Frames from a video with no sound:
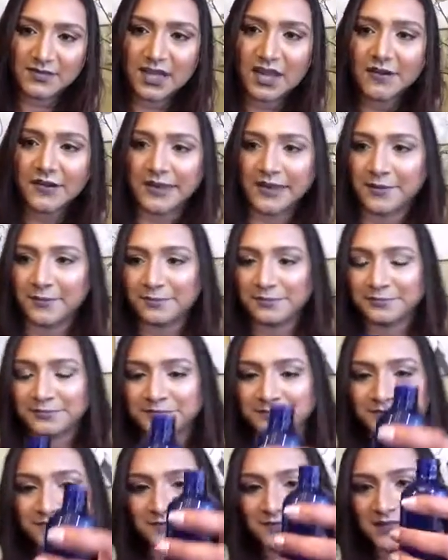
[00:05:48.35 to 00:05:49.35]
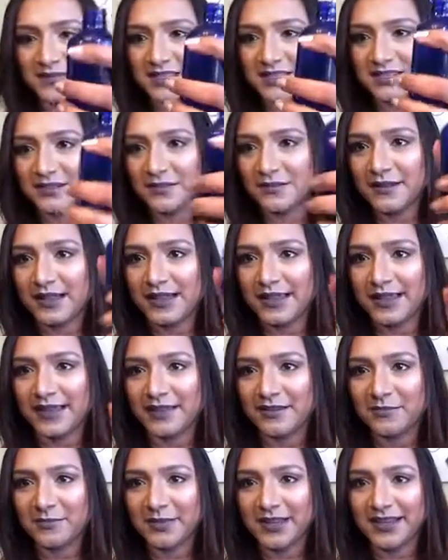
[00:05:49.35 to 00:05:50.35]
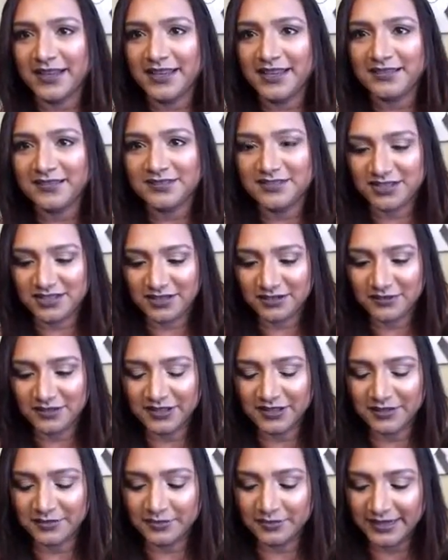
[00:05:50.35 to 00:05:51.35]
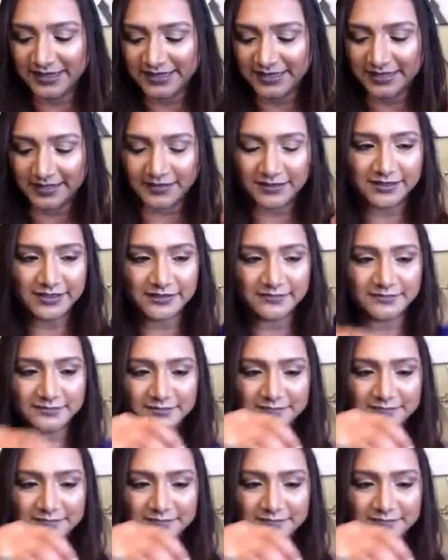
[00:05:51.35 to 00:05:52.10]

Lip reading: Okay, so I have my toner right here.